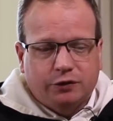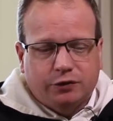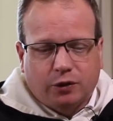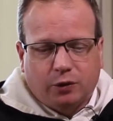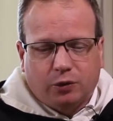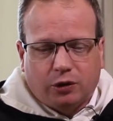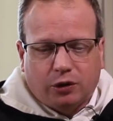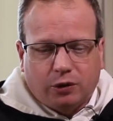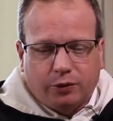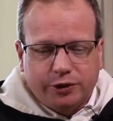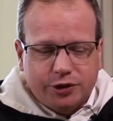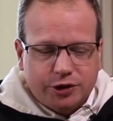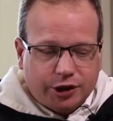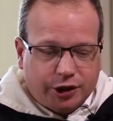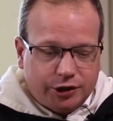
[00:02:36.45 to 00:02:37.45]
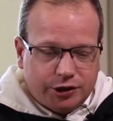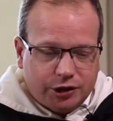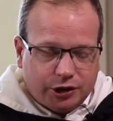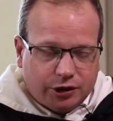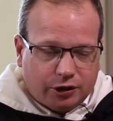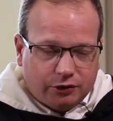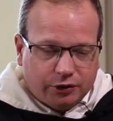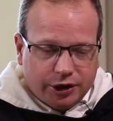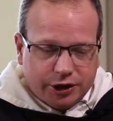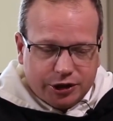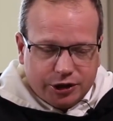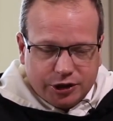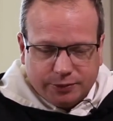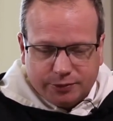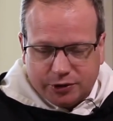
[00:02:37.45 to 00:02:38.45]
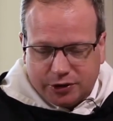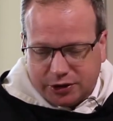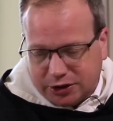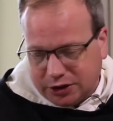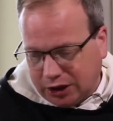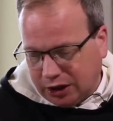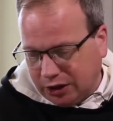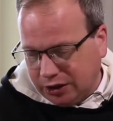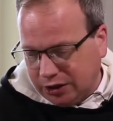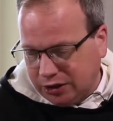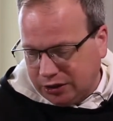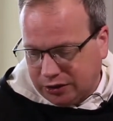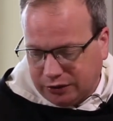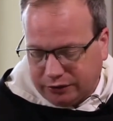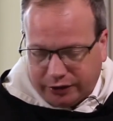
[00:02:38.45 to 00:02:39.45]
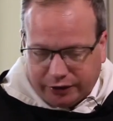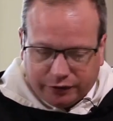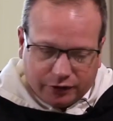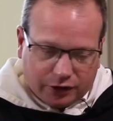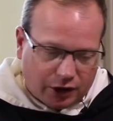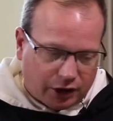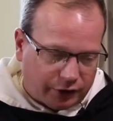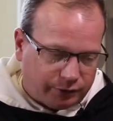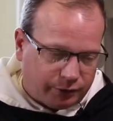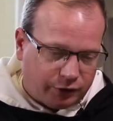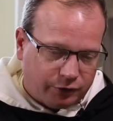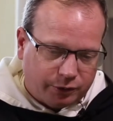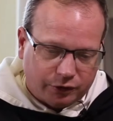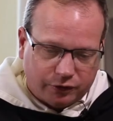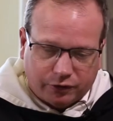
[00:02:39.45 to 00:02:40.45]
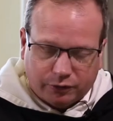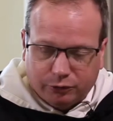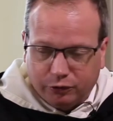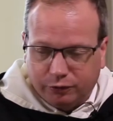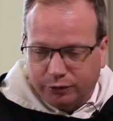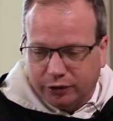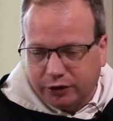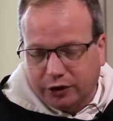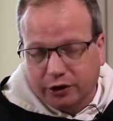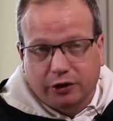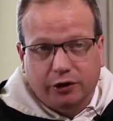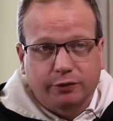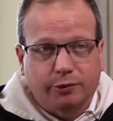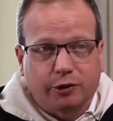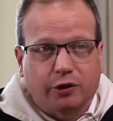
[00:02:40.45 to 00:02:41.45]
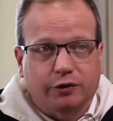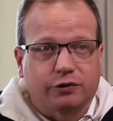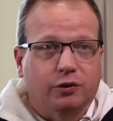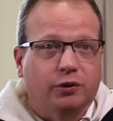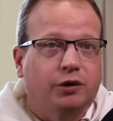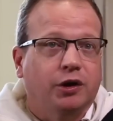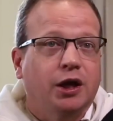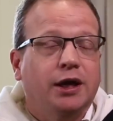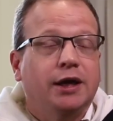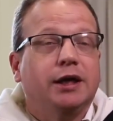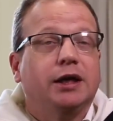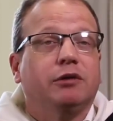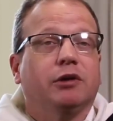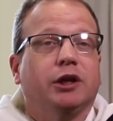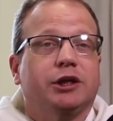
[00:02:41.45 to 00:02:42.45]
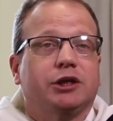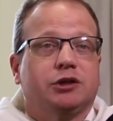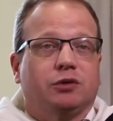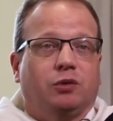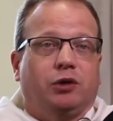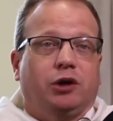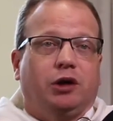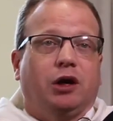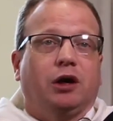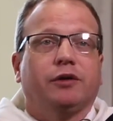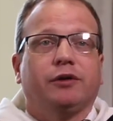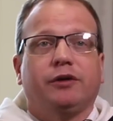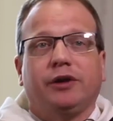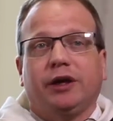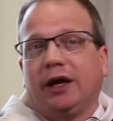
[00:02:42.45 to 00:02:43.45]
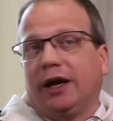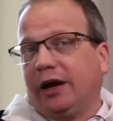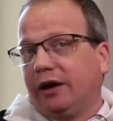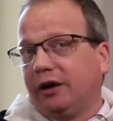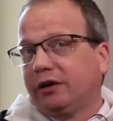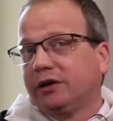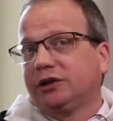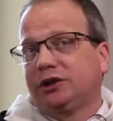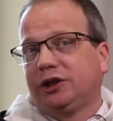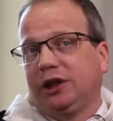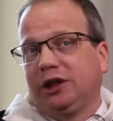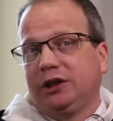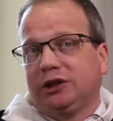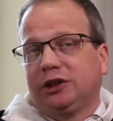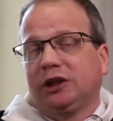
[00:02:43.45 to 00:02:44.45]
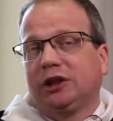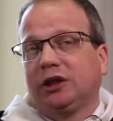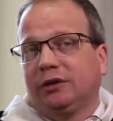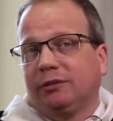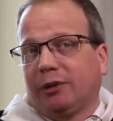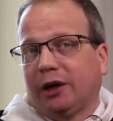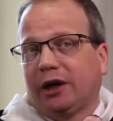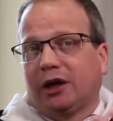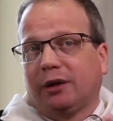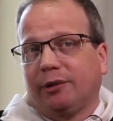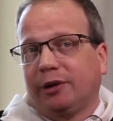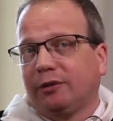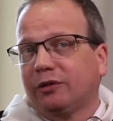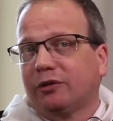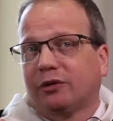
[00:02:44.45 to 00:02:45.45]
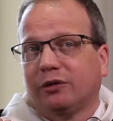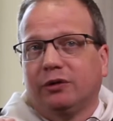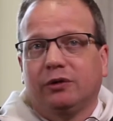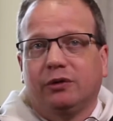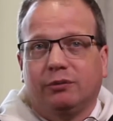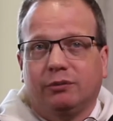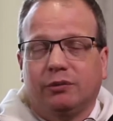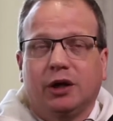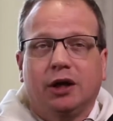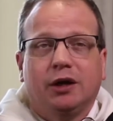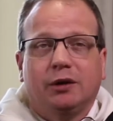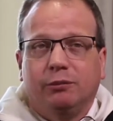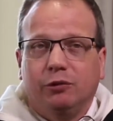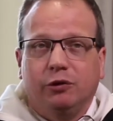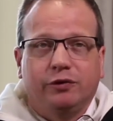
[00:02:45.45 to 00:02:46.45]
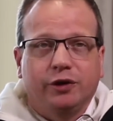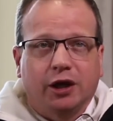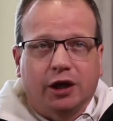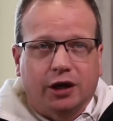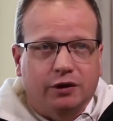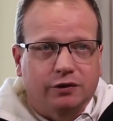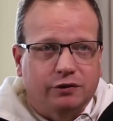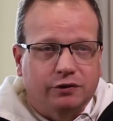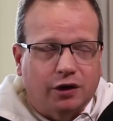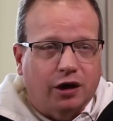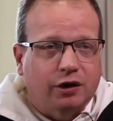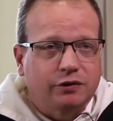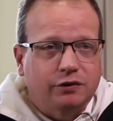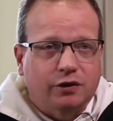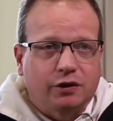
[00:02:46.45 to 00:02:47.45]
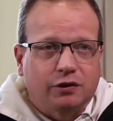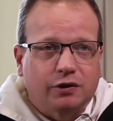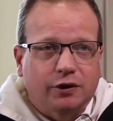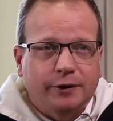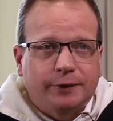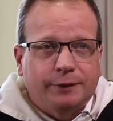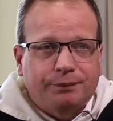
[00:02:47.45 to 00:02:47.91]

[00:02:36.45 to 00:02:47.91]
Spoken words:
So we're always changing in our relationship to the sun and to the rest of the cosmos because of the movement of the earth, but also in relation to one another. The air is changing by coming through and moving against us and